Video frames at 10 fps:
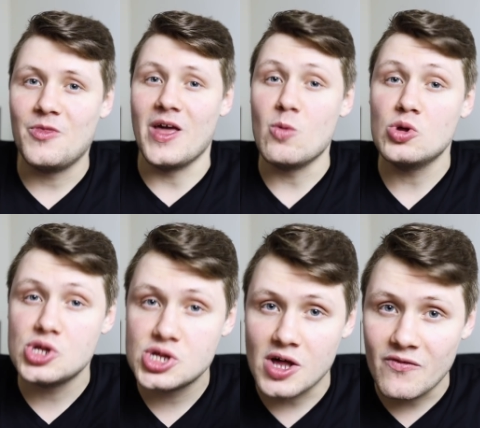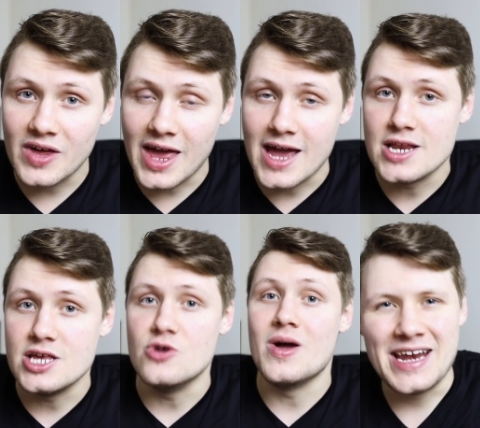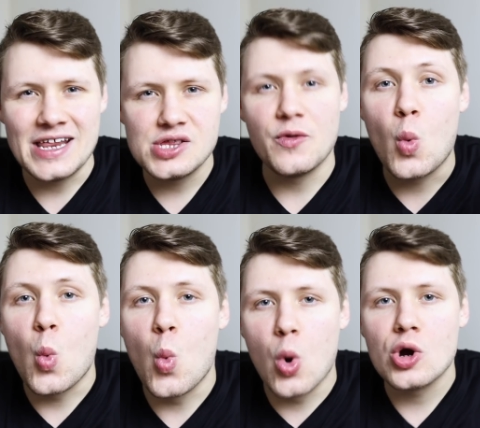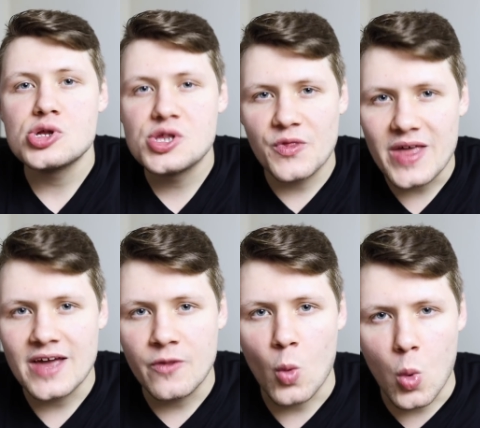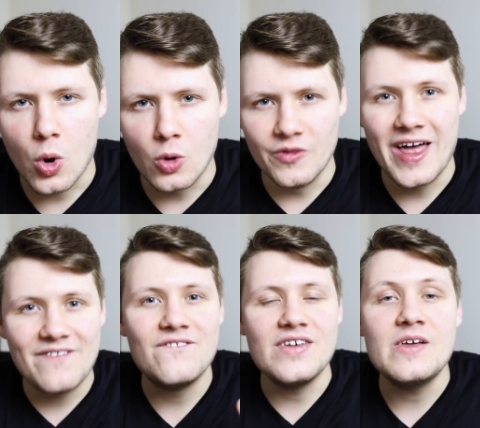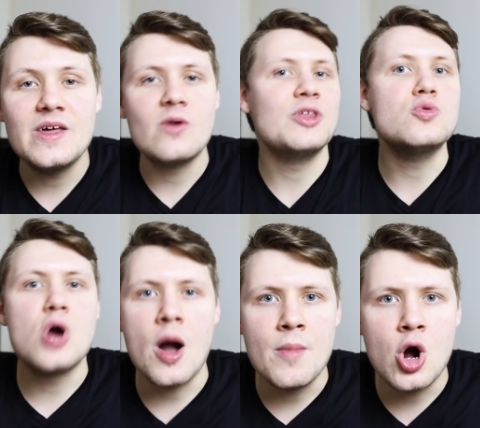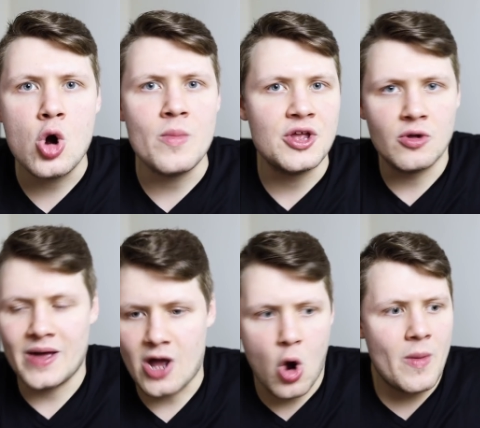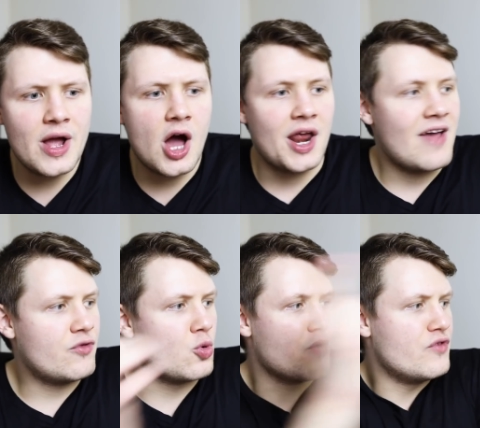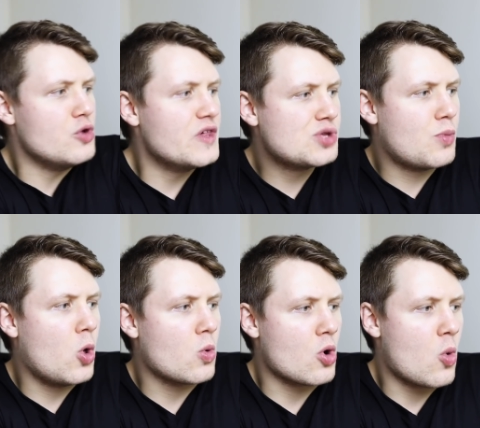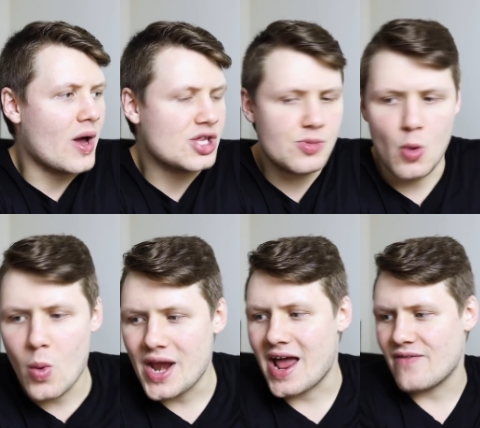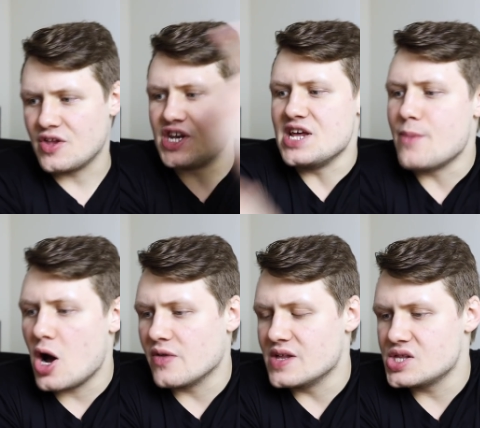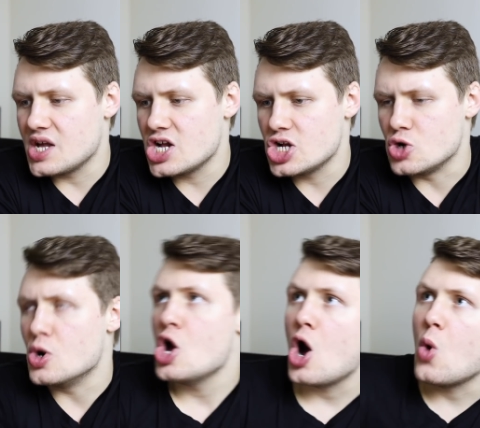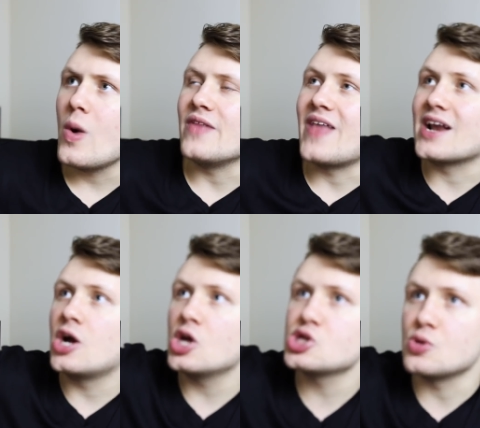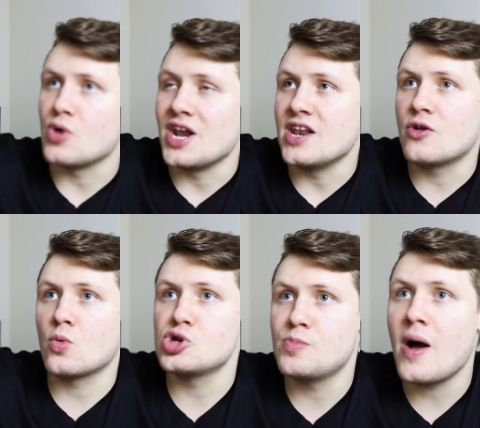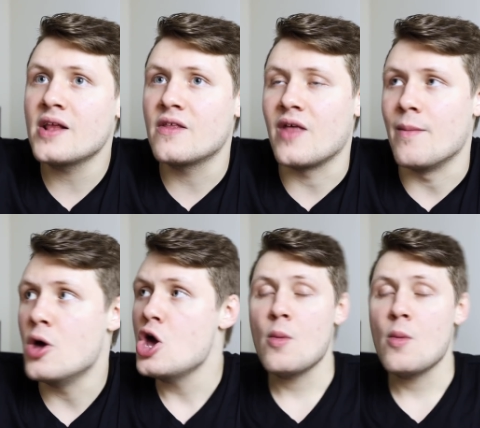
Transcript: they will suffocate you, and it is the worst thing in the world, that feeling when you come home and you're like, oh my god, I have to review this pull request, but wait, I have to debug this issue, oh wait, that customer, I needed to respond to them.